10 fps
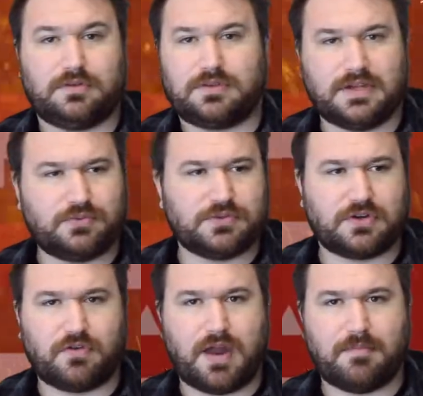This was
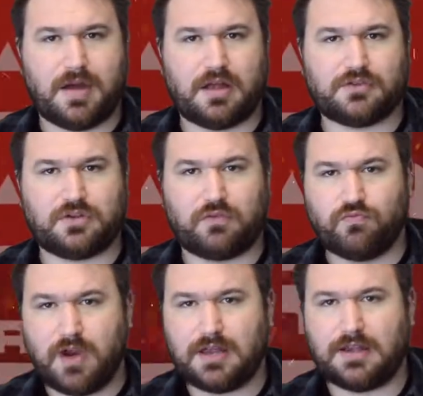a great match,
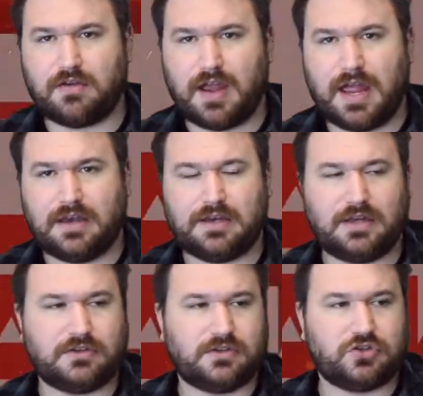really great
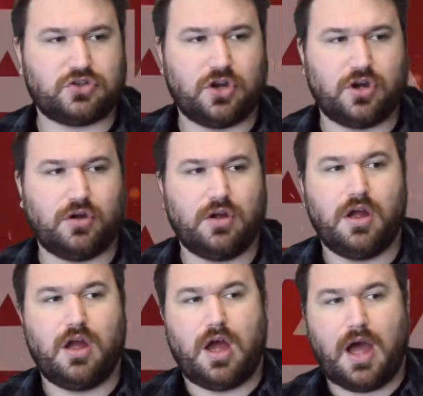ending to the show.
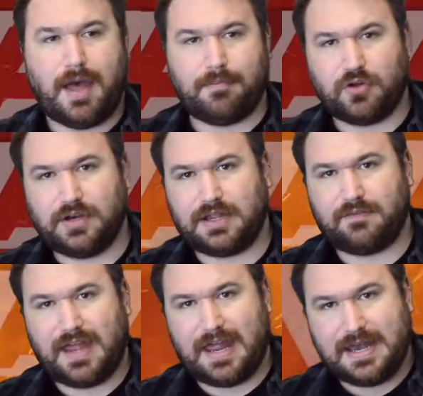I'm going to
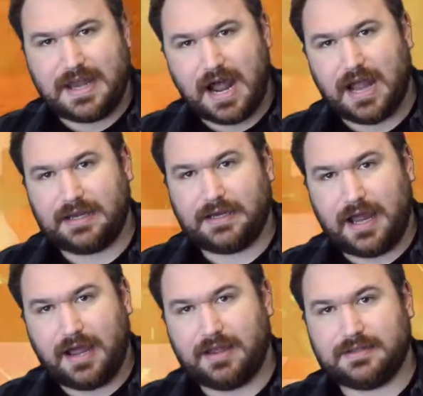give it a 9
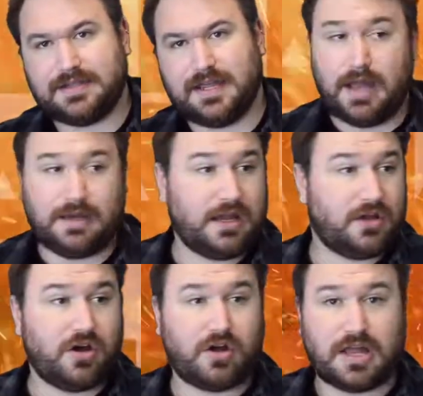out of 10. And there
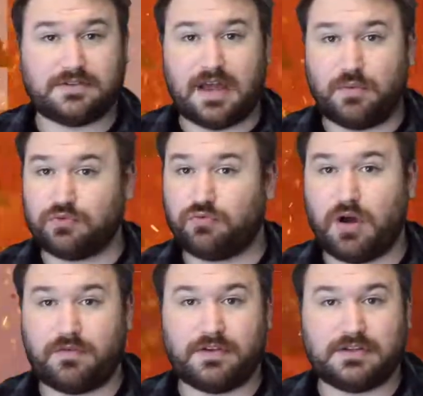you go, guys, that was
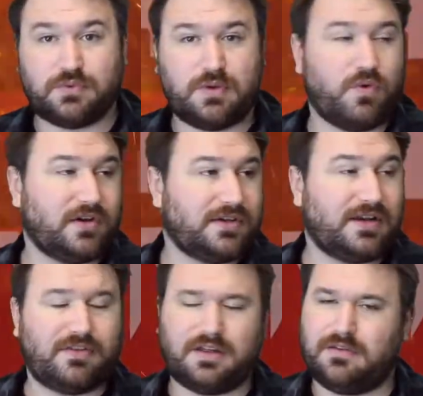Raw for this week. What did
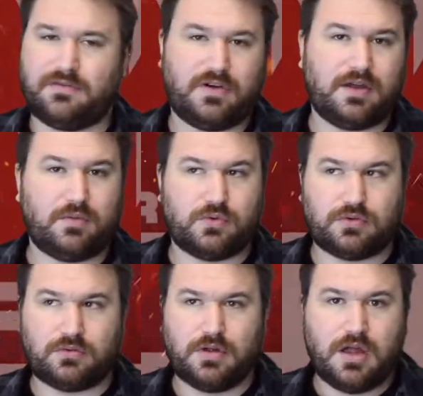I think? I thought it
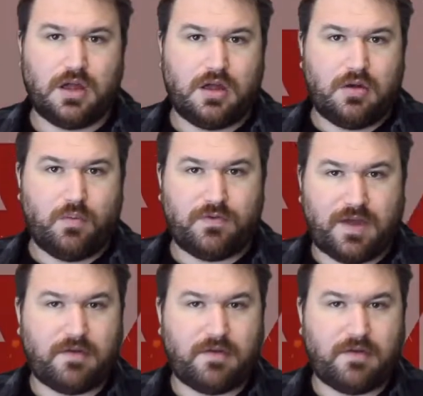was, with